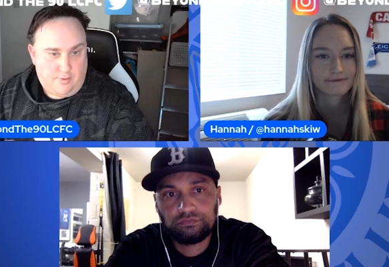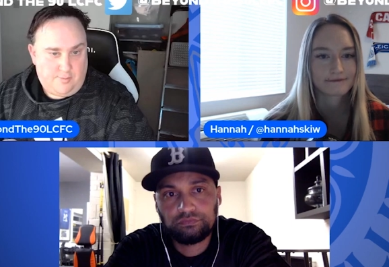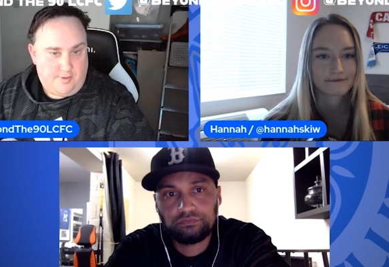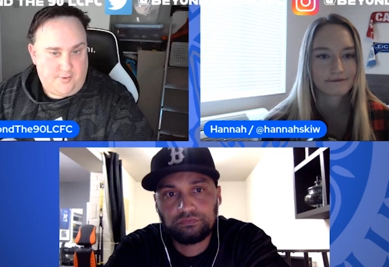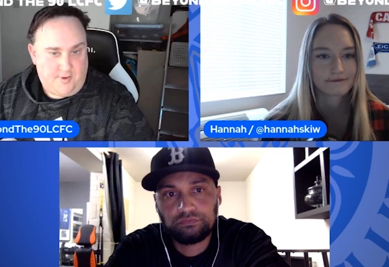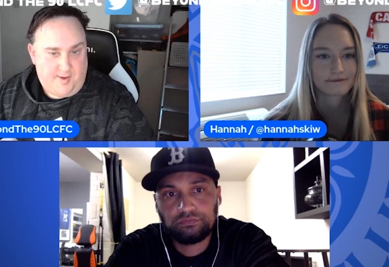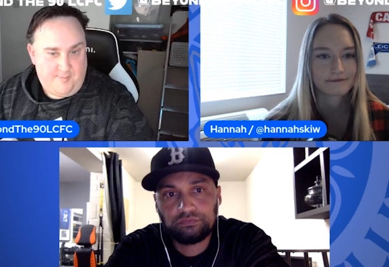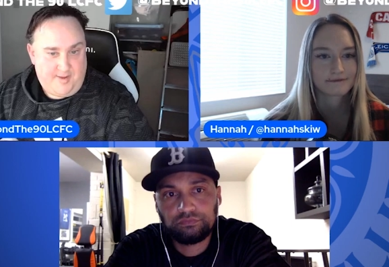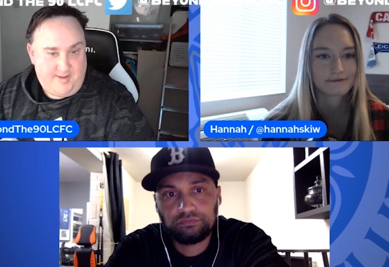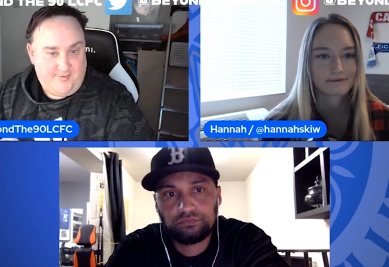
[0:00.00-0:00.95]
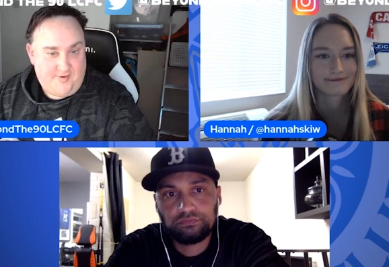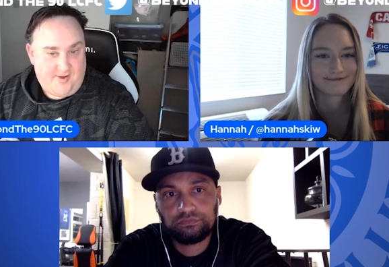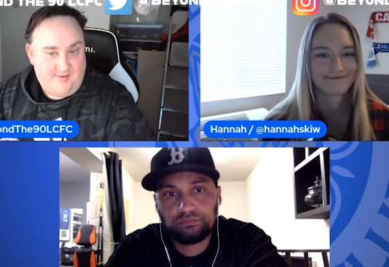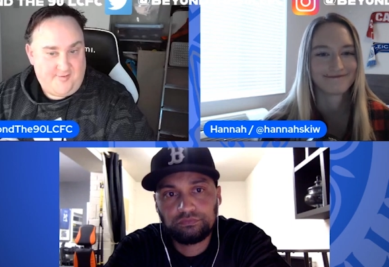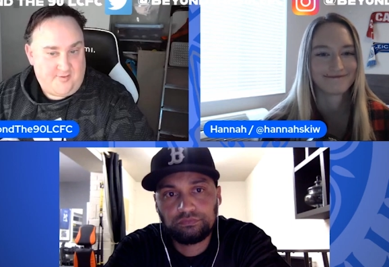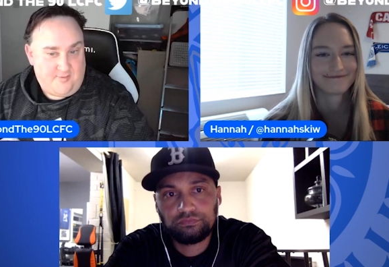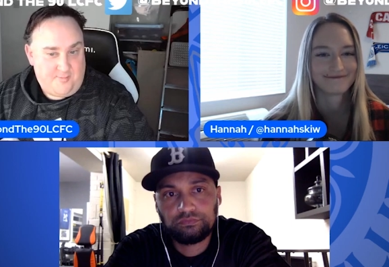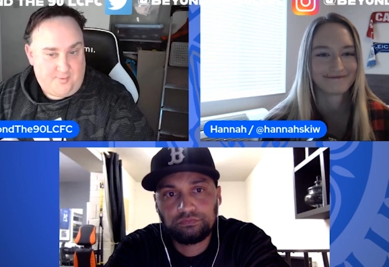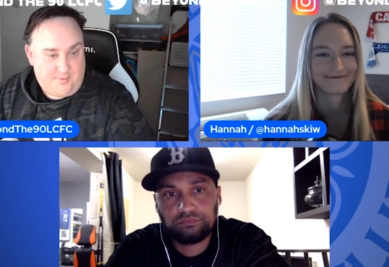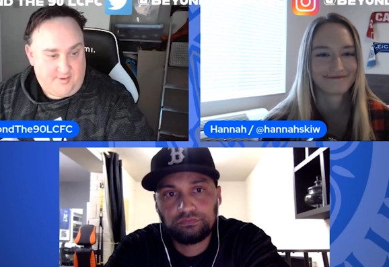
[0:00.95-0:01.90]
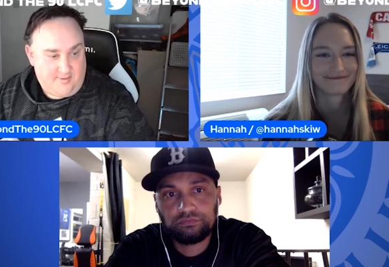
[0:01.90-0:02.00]
Speaker 1: probably talk about Belvoir Drive at some
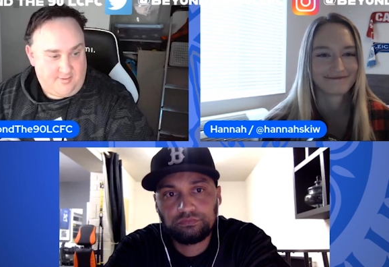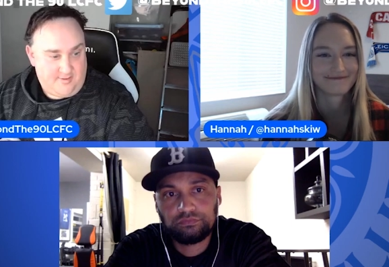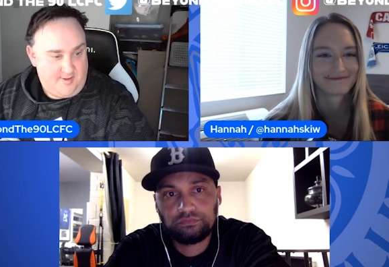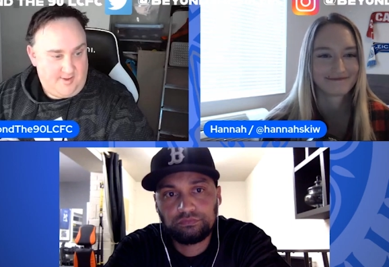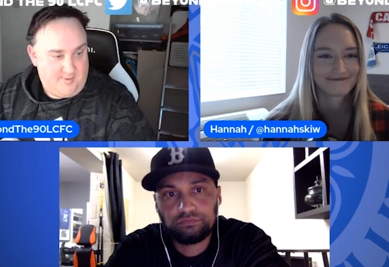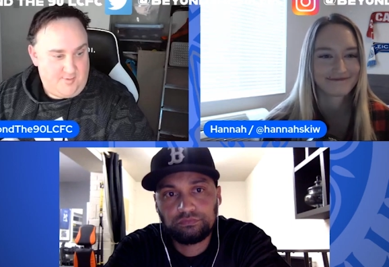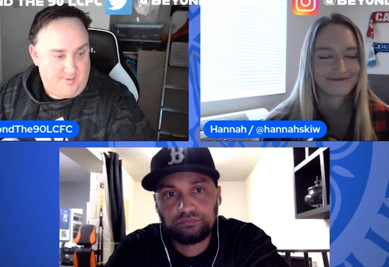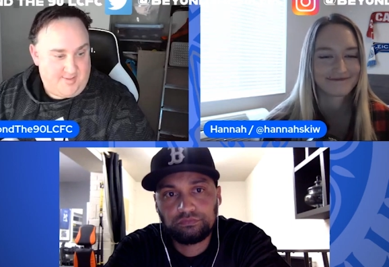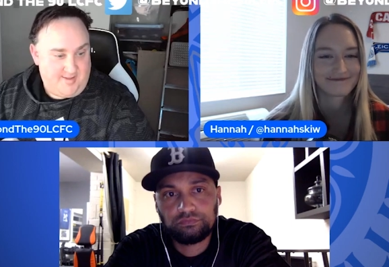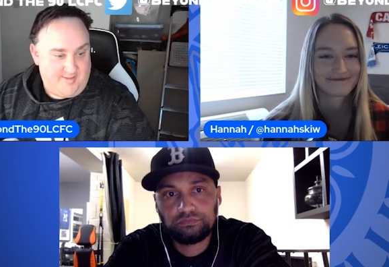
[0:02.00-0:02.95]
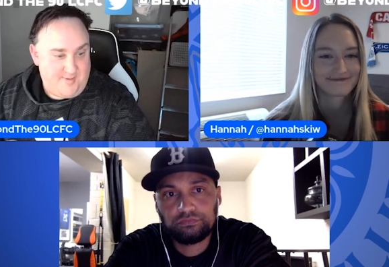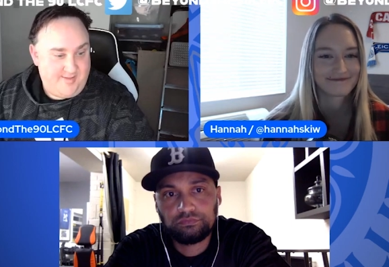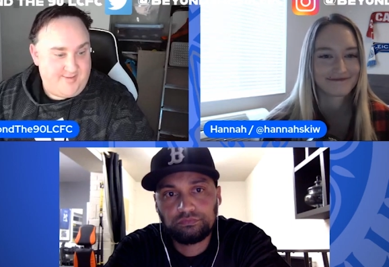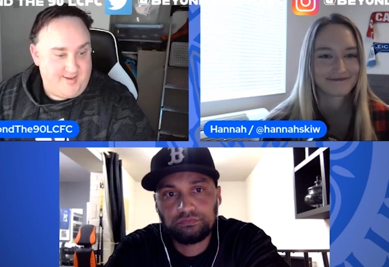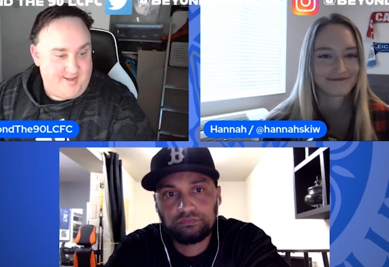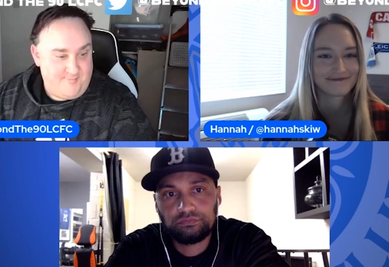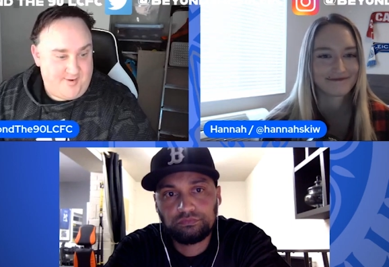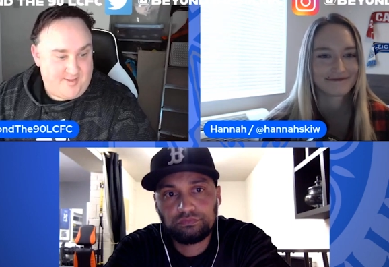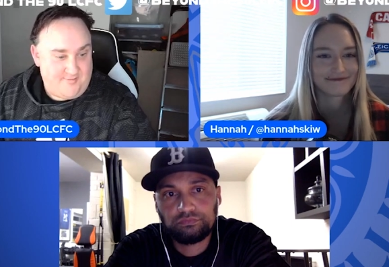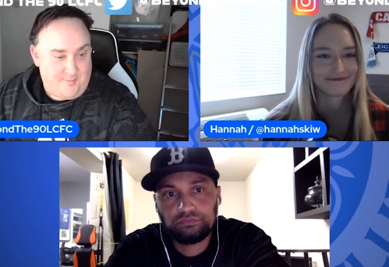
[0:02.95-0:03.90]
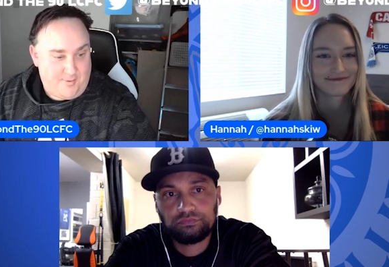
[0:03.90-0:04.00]
point because we seem to mention it in
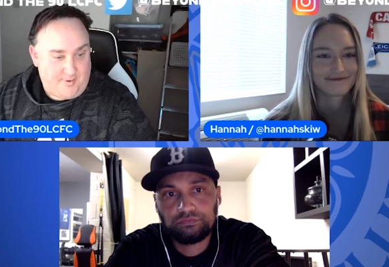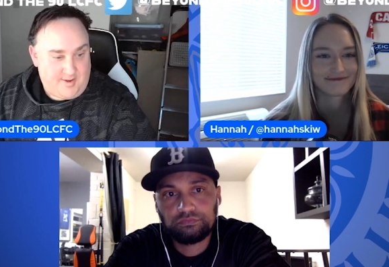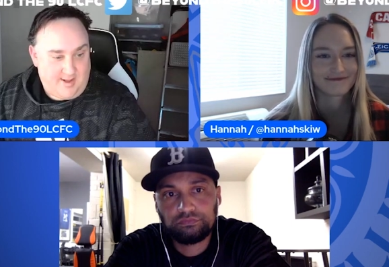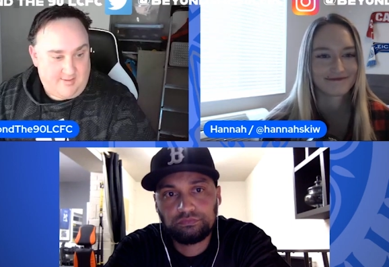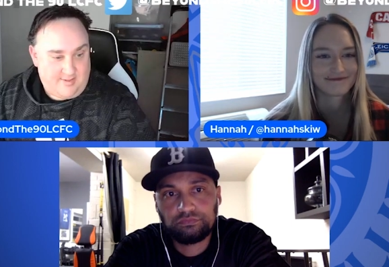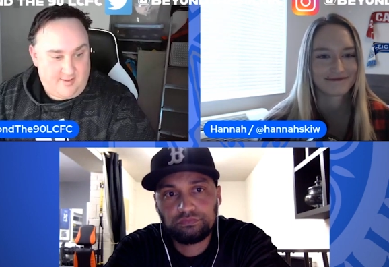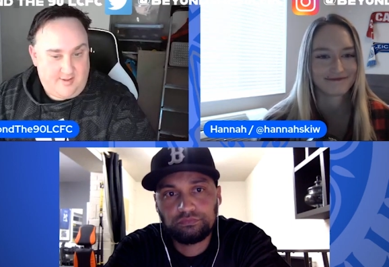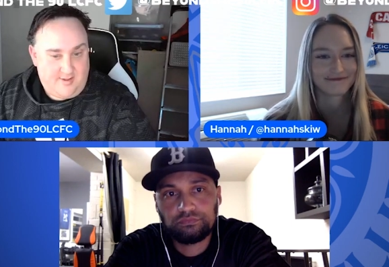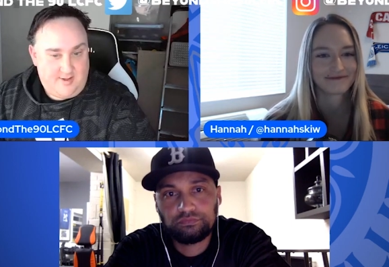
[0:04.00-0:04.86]
most of our podcasts that